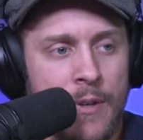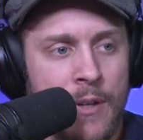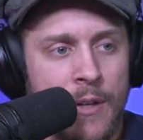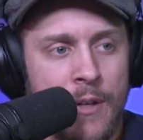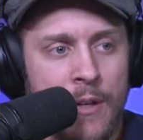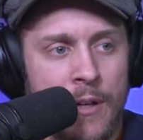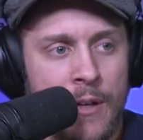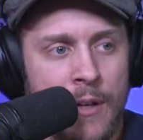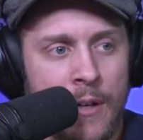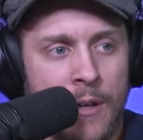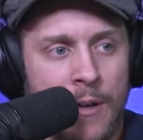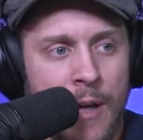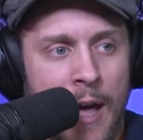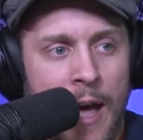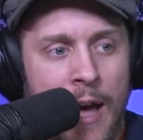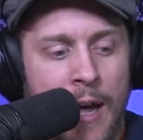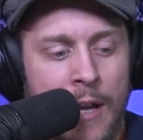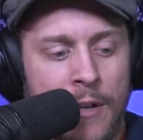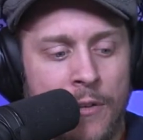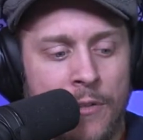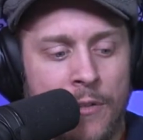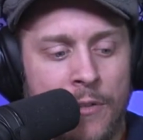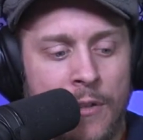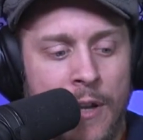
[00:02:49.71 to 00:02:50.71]

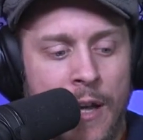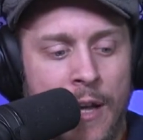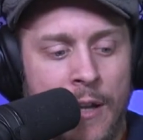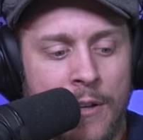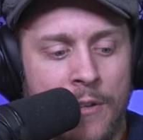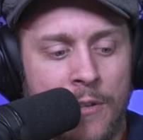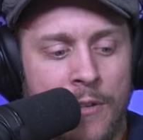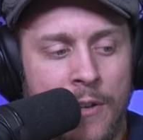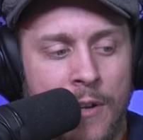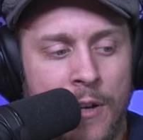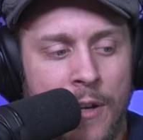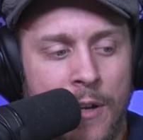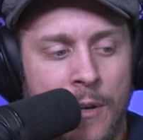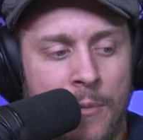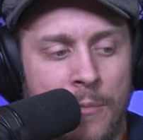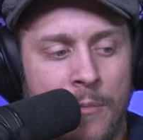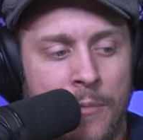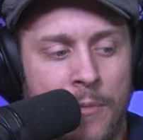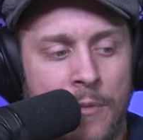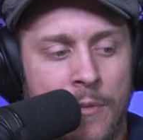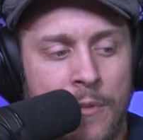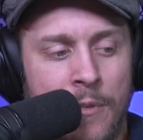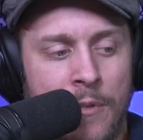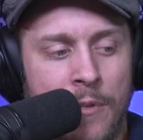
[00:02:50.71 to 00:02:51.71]

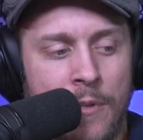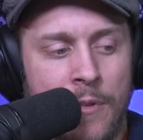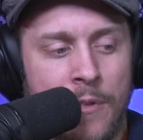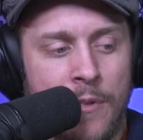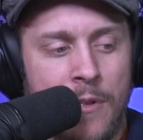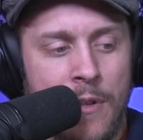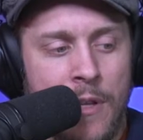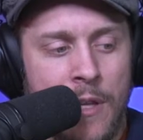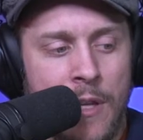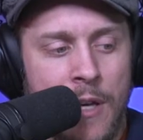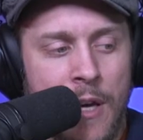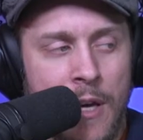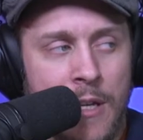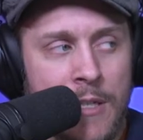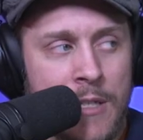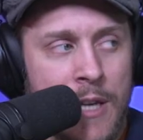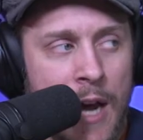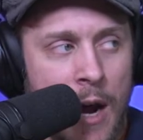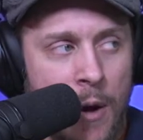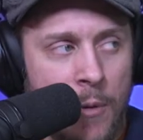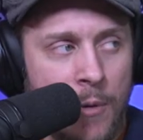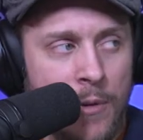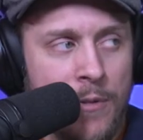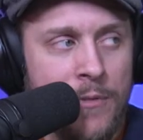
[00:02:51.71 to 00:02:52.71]
the
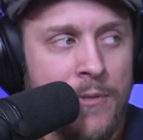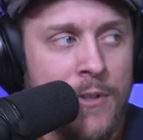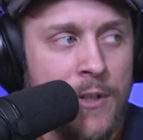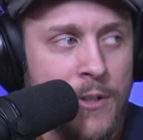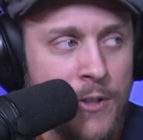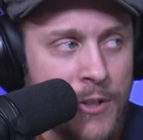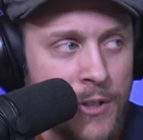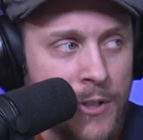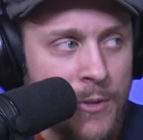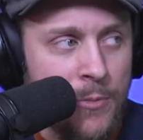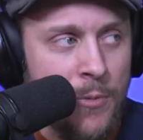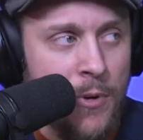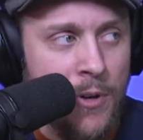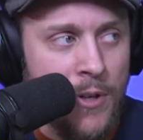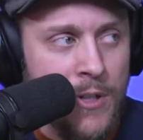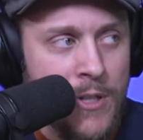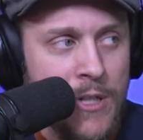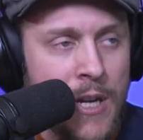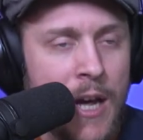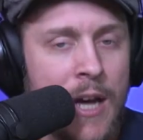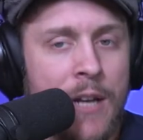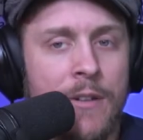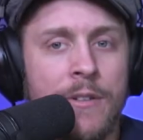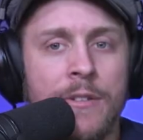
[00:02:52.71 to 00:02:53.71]
tower that she
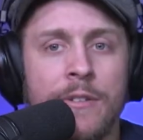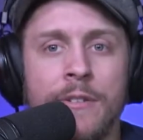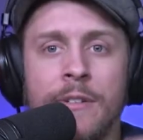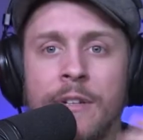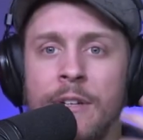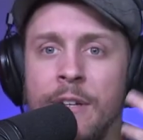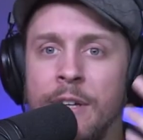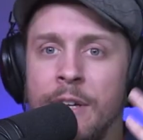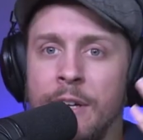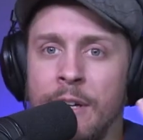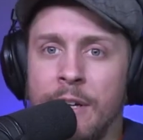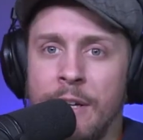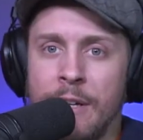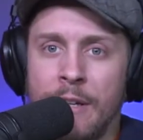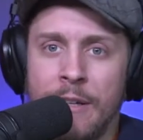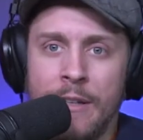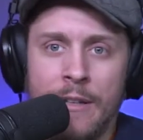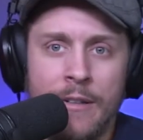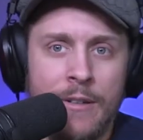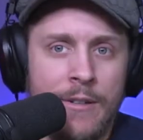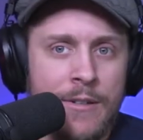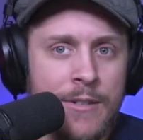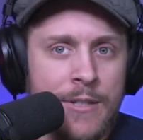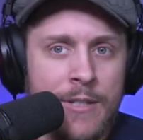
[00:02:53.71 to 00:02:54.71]
works at. Mm-hmm.
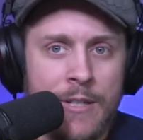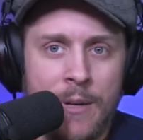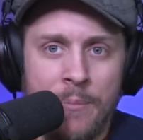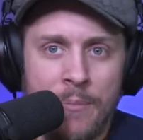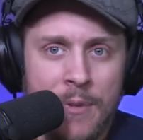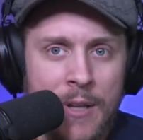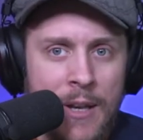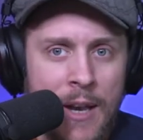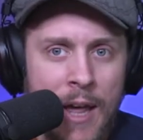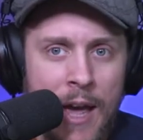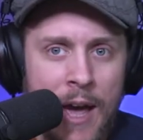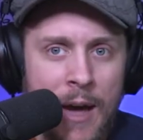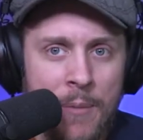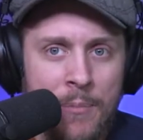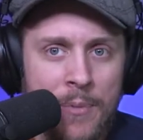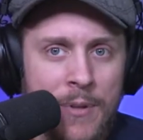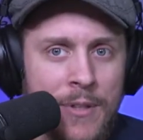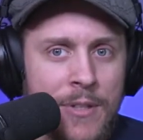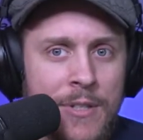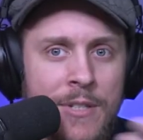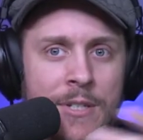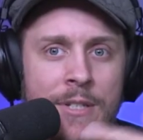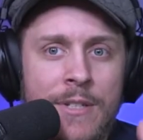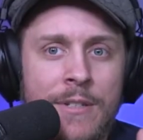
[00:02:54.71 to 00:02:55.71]
Something
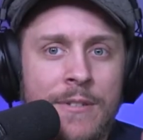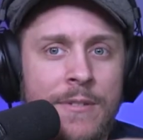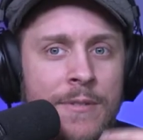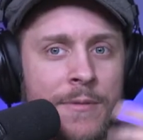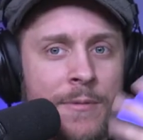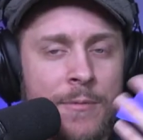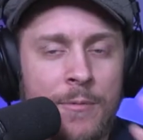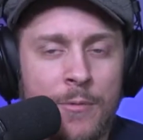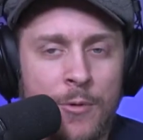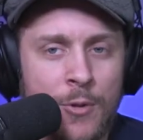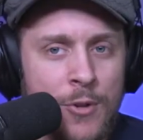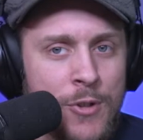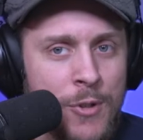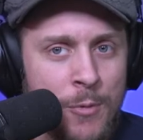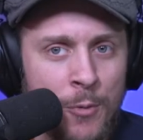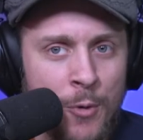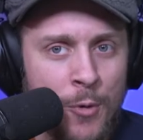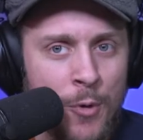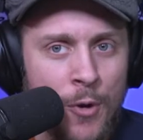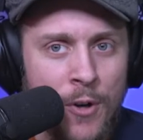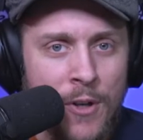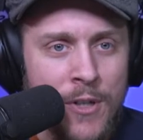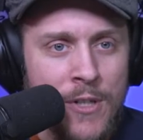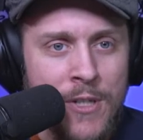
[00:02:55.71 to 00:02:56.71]
happens. Mm-hmm. Some
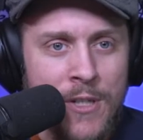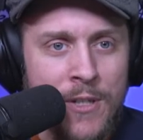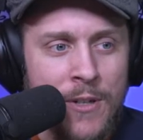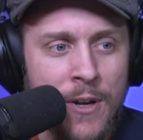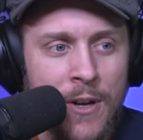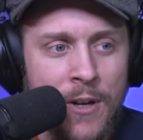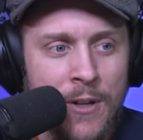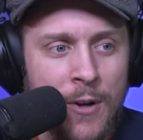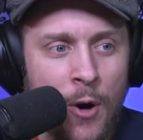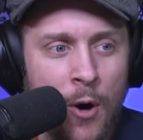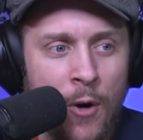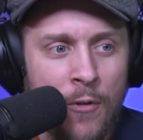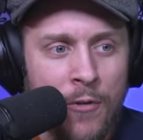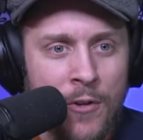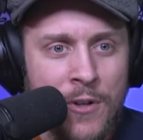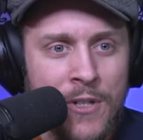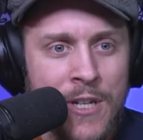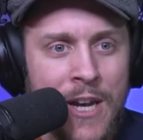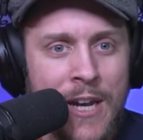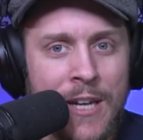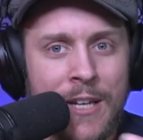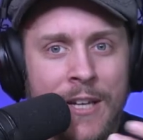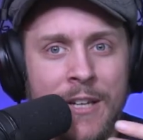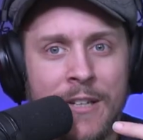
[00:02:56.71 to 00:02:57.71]
crooks
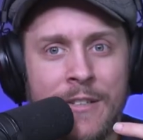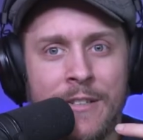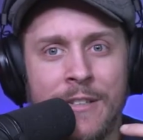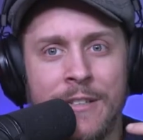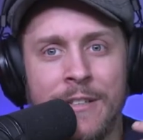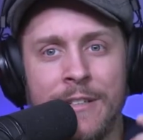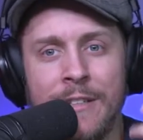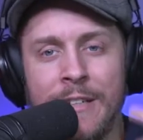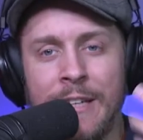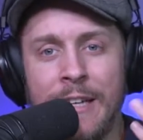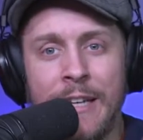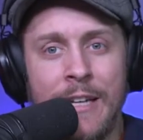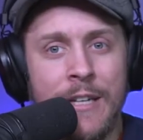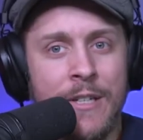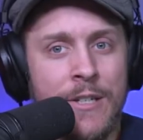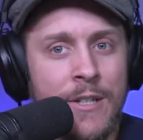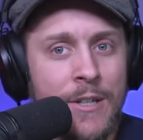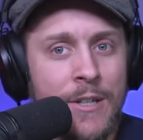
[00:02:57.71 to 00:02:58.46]
overtake it. He's